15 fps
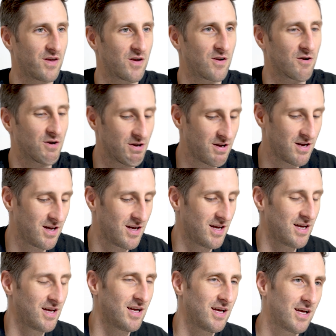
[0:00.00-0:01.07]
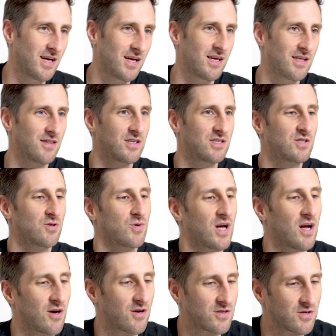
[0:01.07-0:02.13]
here in these two
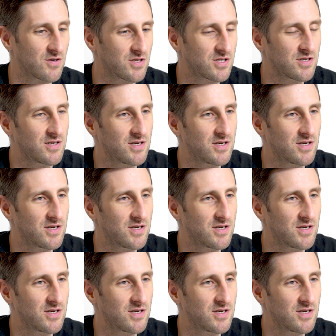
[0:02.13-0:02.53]
characters.